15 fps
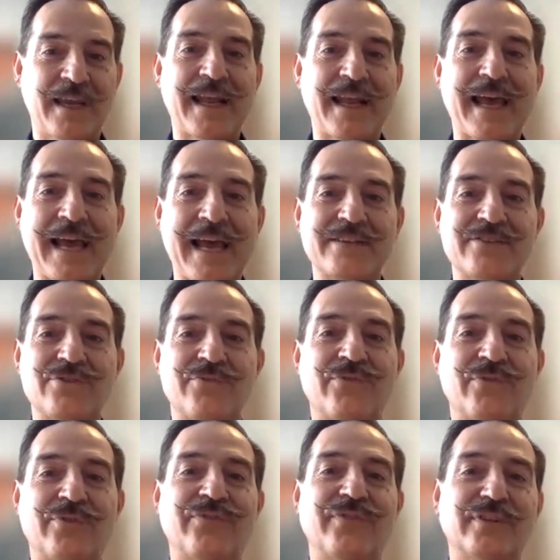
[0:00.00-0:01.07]
And as you
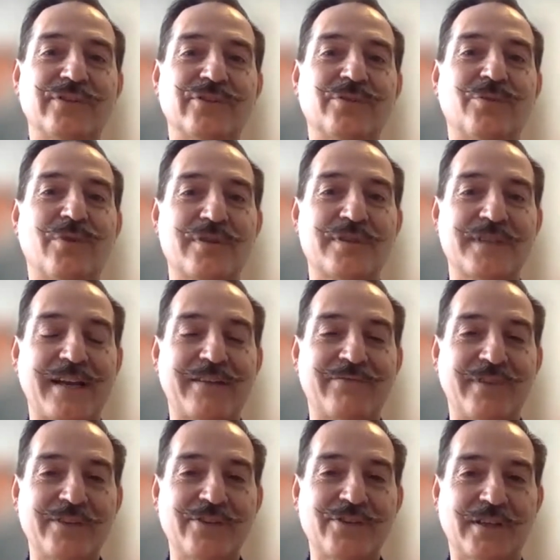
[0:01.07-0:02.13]
fulfill towards
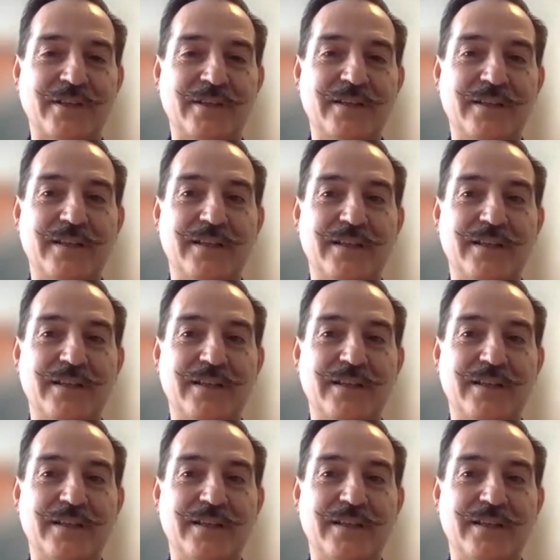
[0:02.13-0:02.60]
that vision,